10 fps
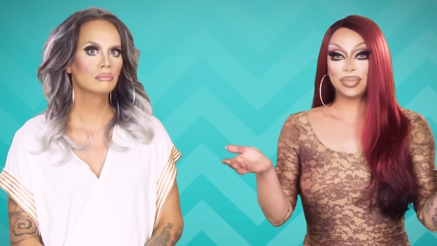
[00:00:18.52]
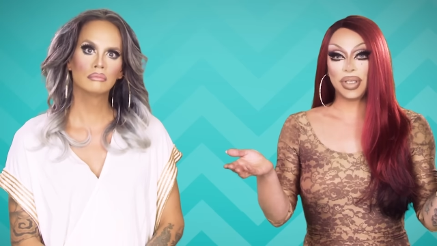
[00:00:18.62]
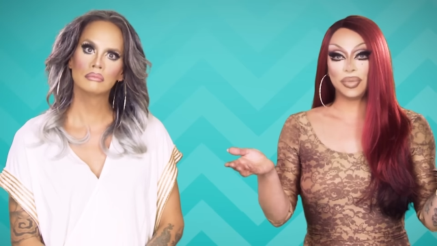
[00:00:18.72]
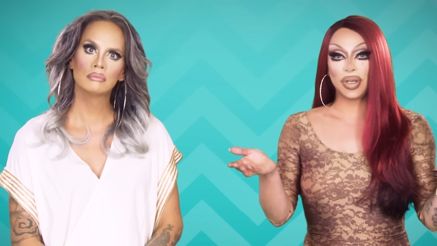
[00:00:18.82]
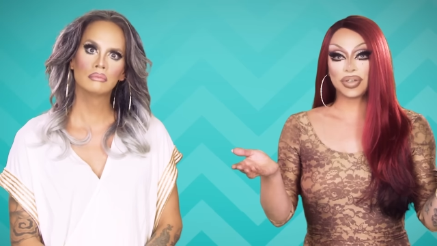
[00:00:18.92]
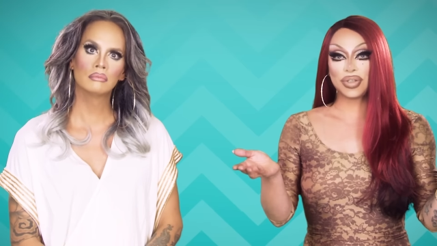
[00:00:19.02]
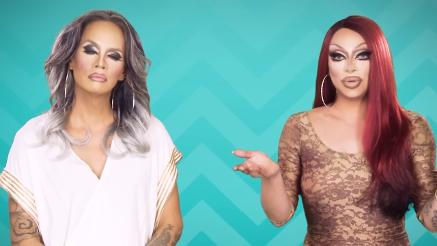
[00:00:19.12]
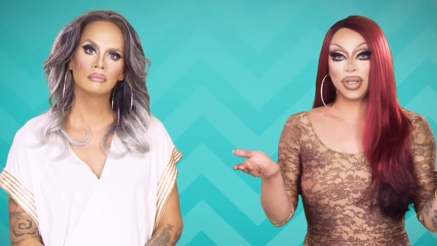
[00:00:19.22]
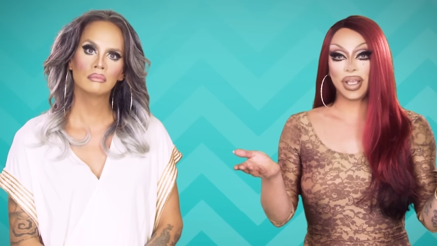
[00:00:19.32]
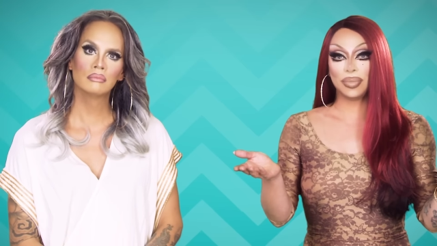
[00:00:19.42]
Speaker 1: week we are
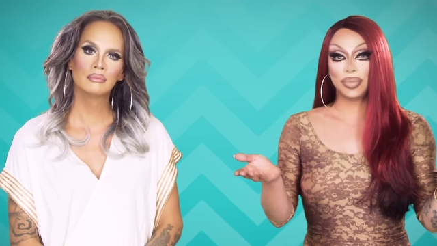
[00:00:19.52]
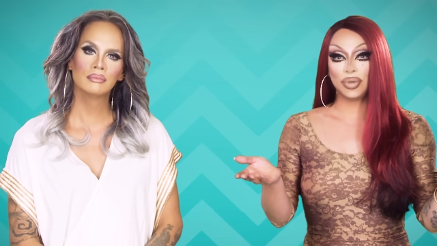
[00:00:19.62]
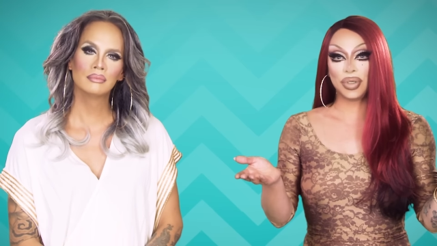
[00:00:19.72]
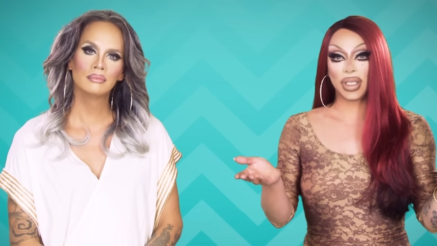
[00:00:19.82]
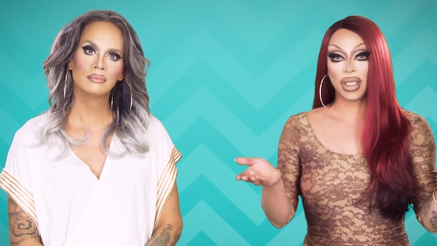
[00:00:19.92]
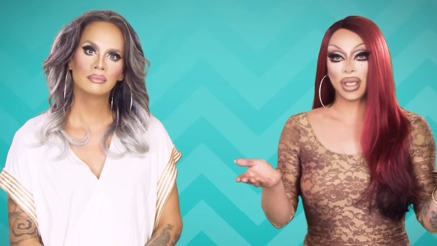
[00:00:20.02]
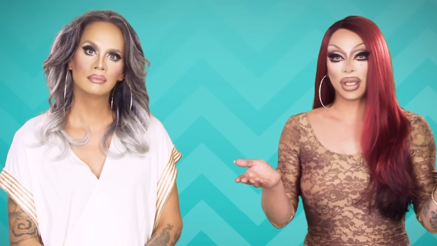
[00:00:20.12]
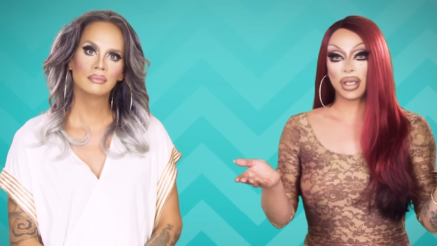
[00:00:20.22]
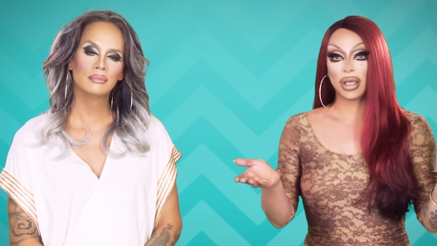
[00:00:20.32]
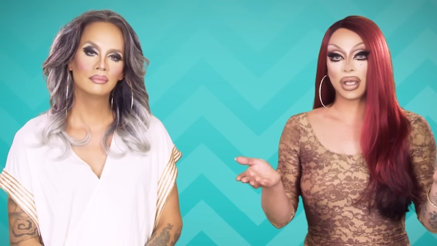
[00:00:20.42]
tooting and booting
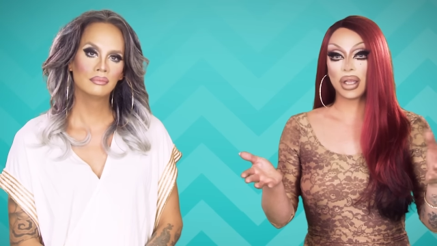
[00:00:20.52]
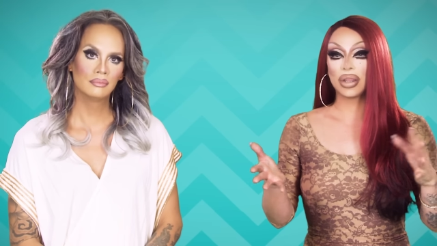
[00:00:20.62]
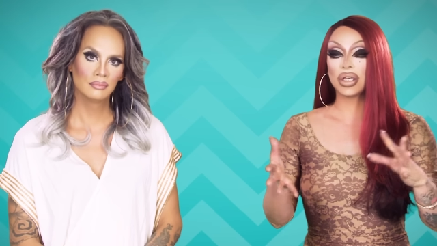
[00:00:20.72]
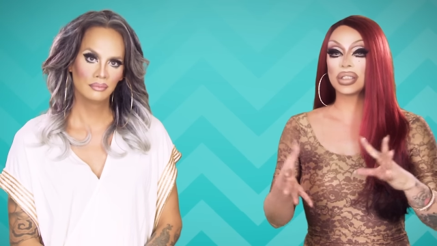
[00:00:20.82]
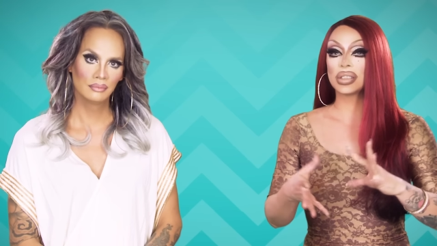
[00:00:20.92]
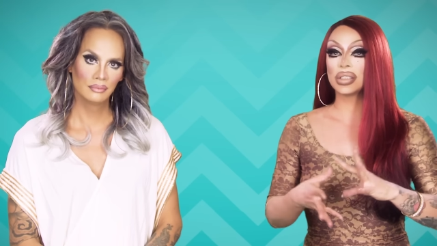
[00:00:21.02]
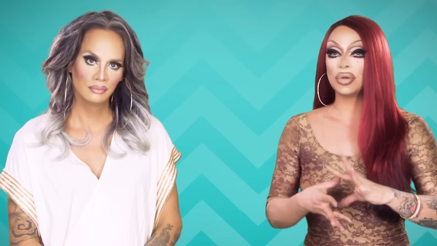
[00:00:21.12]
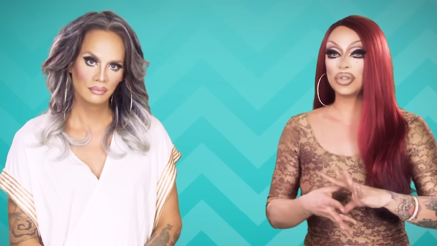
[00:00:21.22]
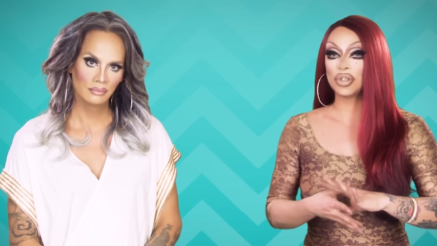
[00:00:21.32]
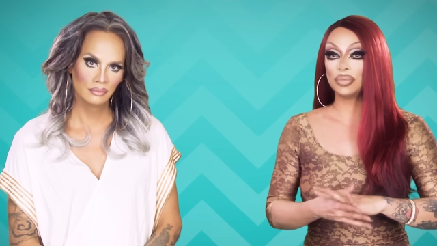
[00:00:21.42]
the
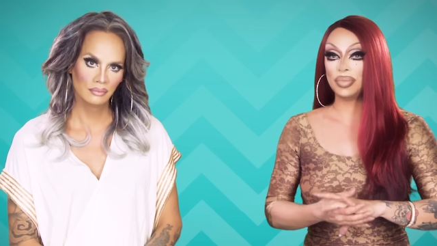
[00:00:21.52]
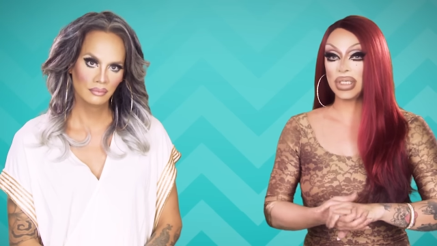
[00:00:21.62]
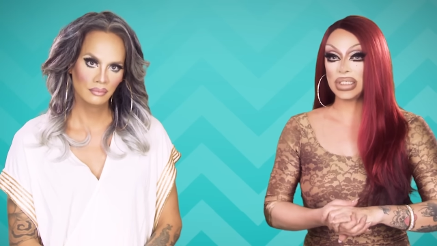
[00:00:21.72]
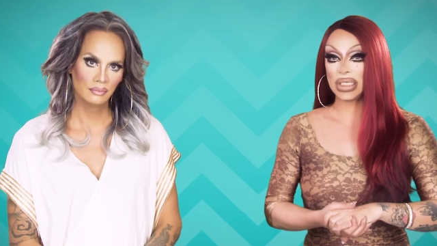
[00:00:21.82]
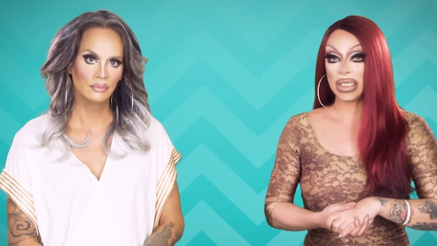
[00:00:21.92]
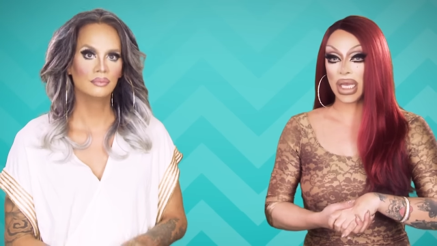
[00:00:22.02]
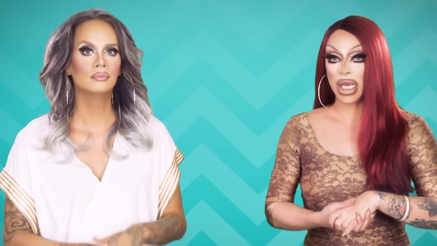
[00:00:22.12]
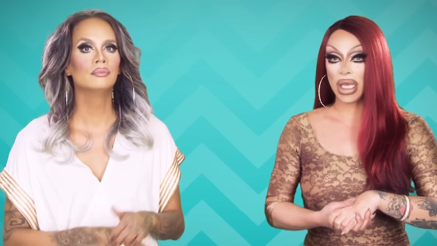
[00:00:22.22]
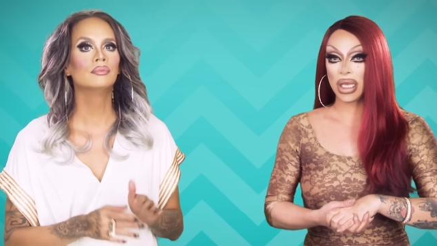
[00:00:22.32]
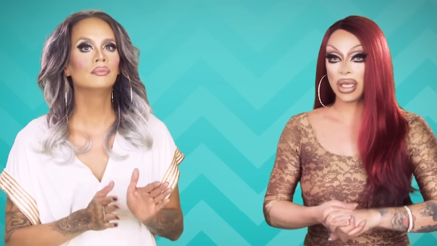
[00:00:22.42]
social
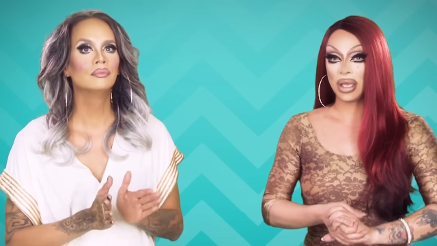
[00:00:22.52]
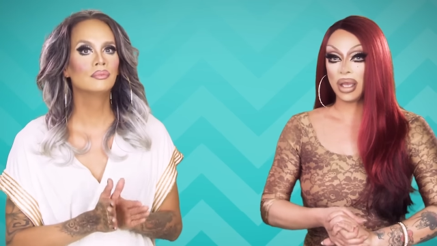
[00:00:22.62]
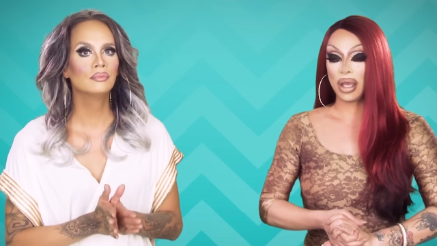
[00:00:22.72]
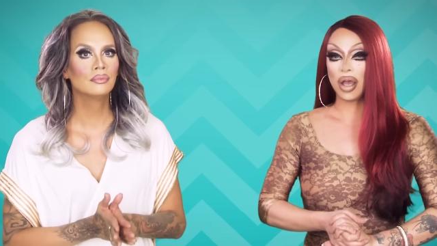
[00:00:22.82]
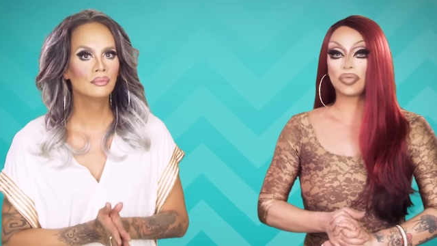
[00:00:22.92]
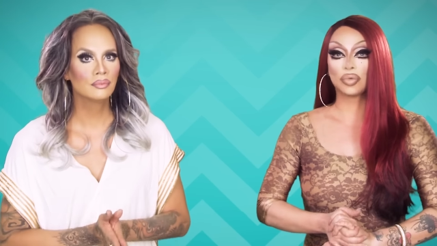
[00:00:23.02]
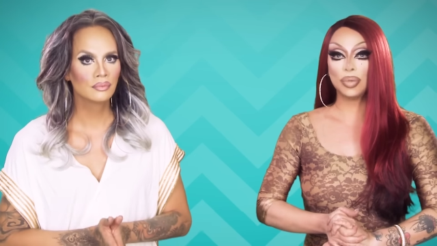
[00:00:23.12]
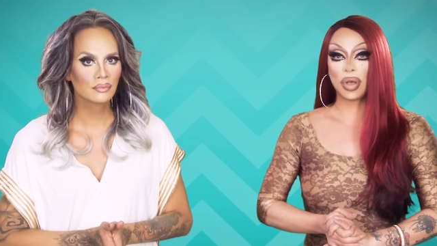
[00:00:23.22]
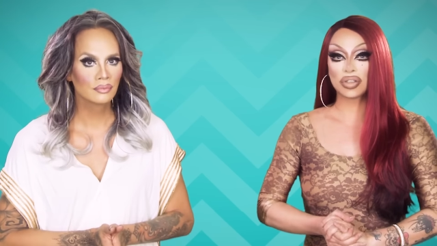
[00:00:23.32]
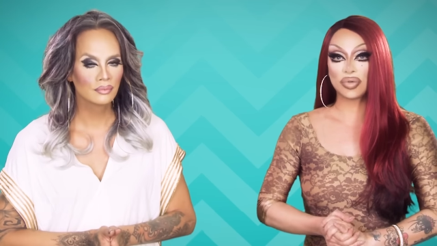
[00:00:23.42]
media of
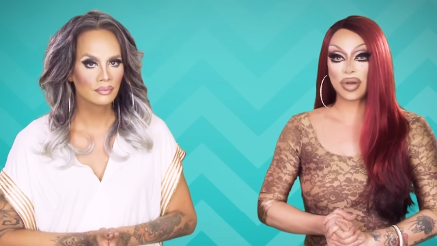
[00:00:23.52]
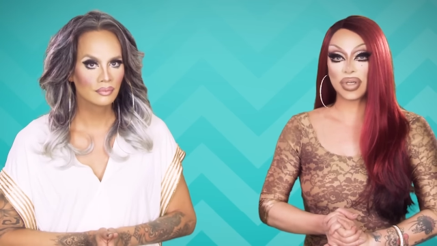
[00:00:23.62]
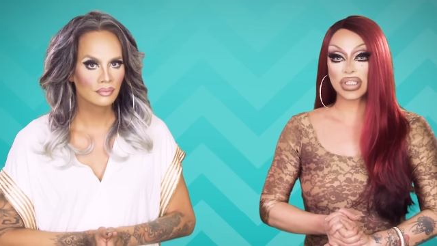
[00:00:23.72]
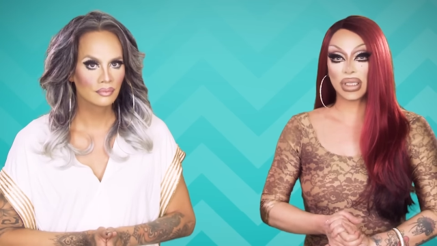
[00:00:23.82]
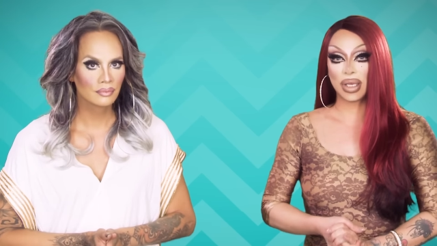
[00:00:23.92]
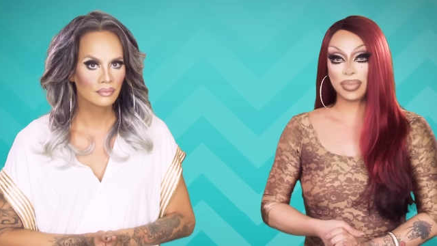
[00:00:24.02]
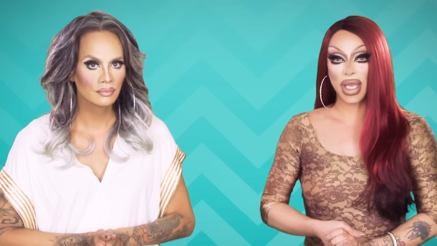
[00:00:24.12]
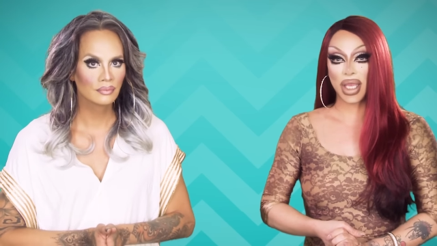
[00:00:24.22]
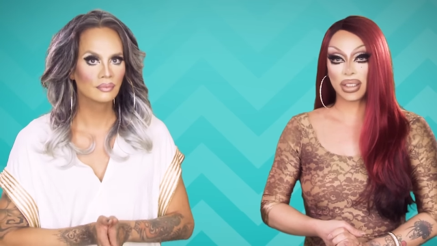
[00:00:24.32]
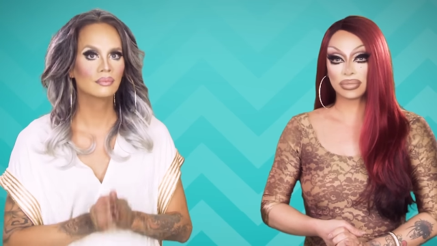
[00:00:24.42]
RuPaul's Drag Race
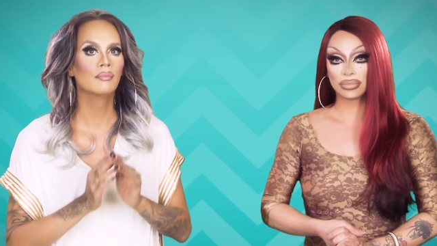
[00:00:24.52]
alumni.